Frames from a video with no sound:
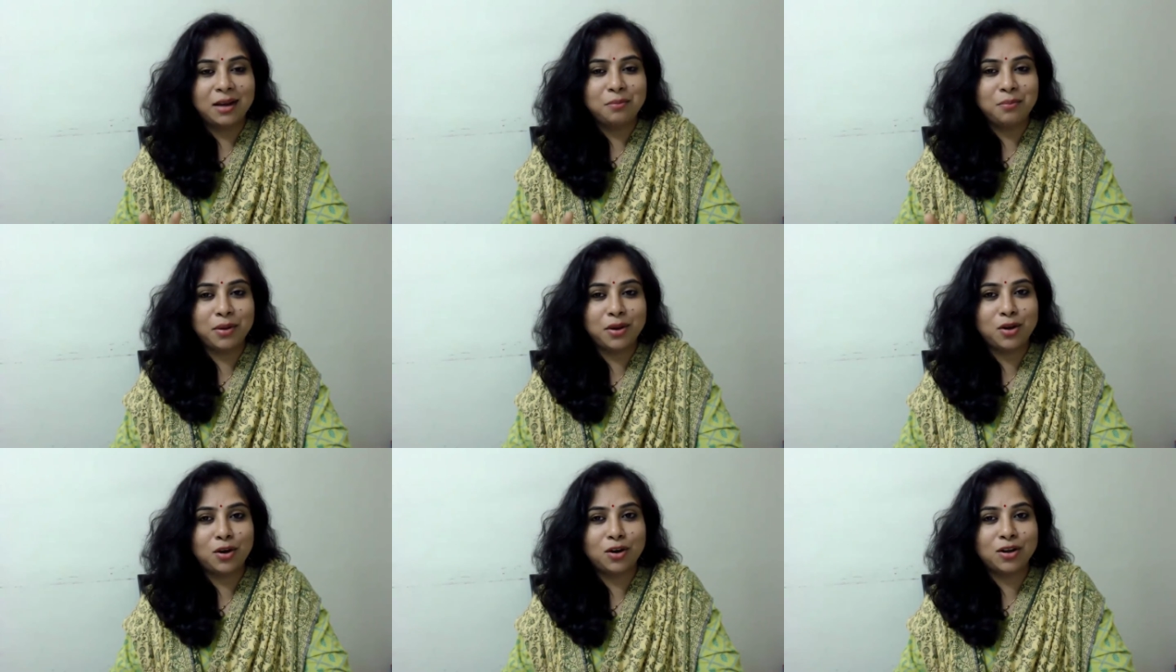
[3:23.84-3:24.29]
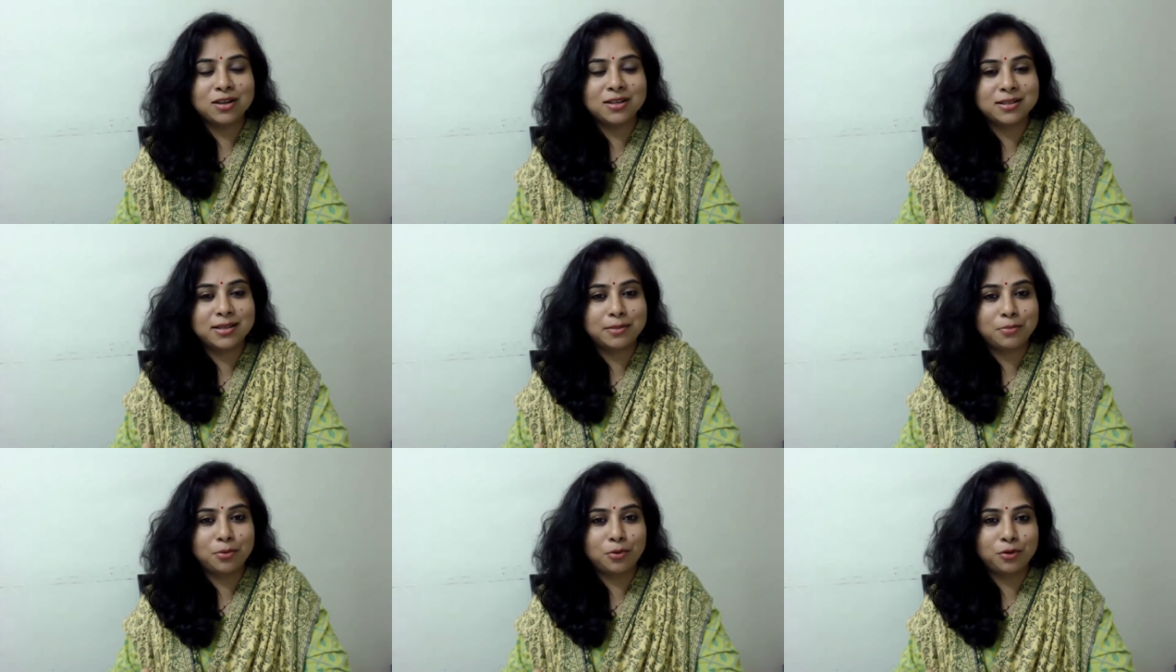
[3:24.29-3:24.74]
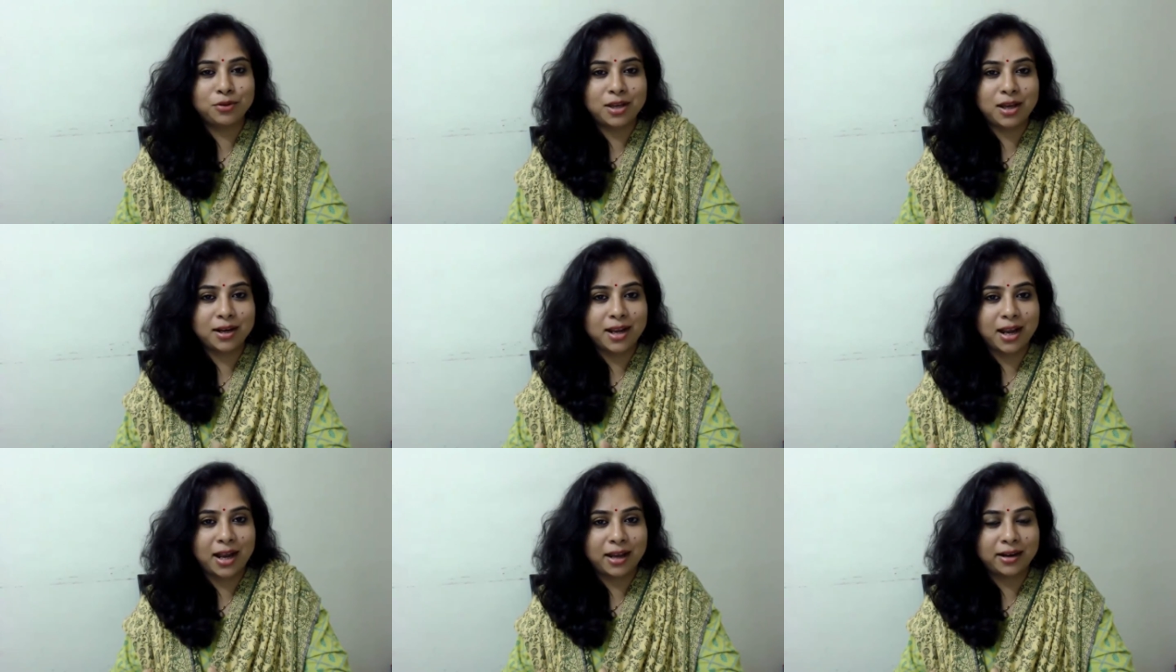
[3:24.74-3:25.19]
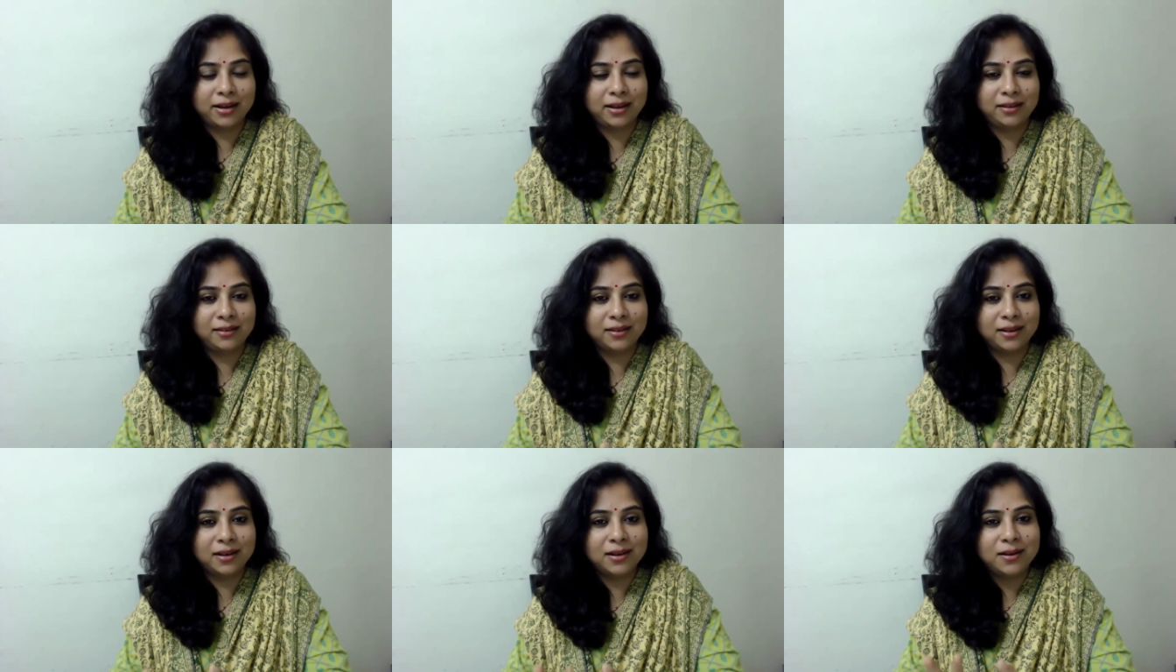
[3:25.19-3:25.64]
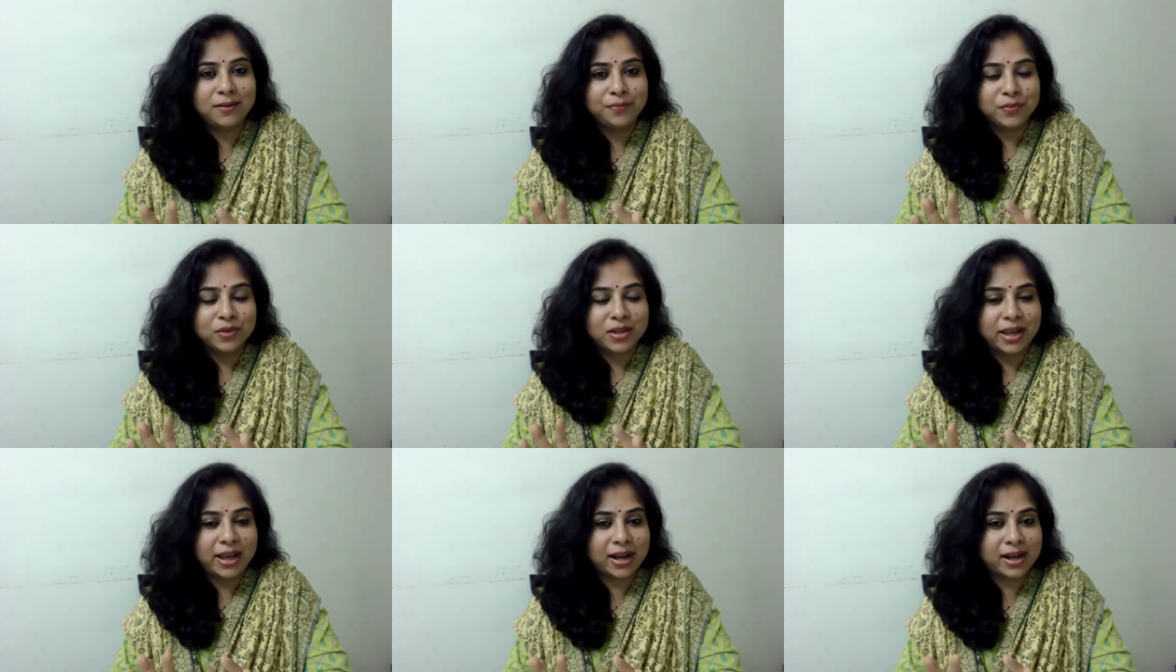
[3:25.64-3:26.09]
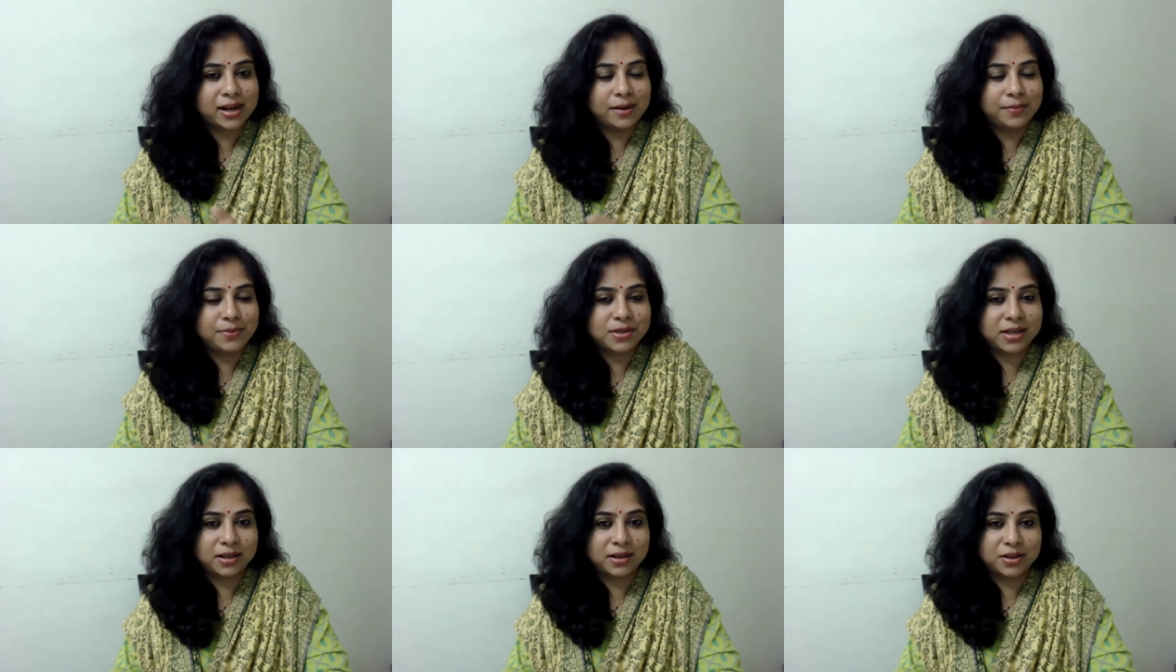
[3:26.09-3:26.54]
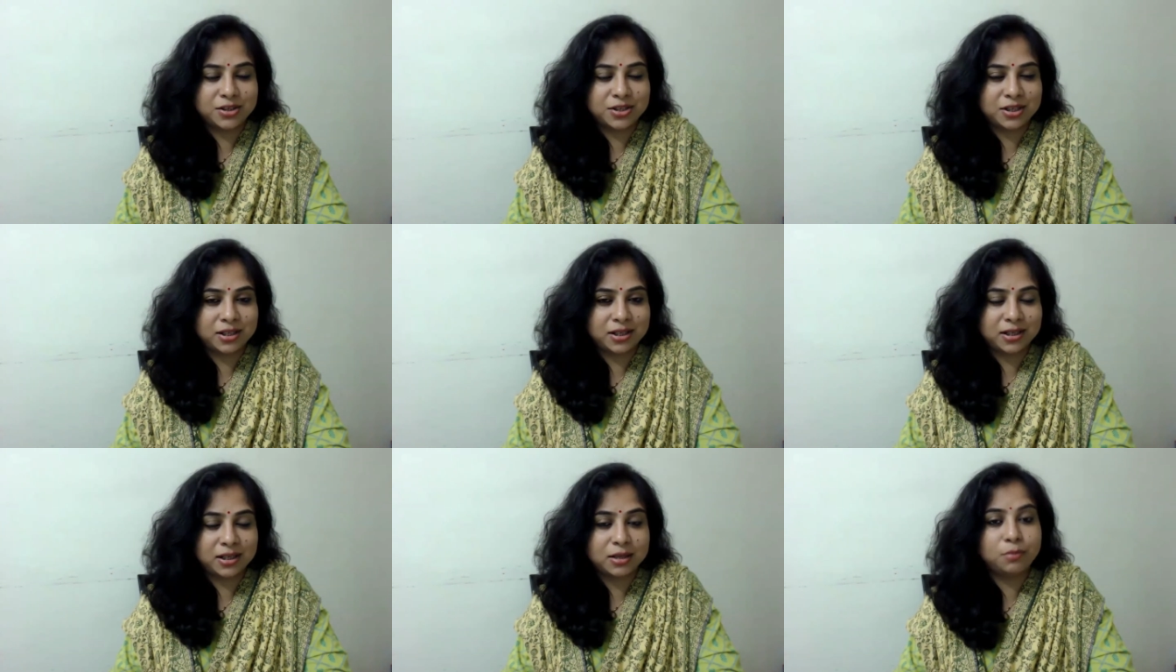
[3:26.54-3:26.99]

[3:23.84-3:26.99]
because they both are carrying the eclipse energy.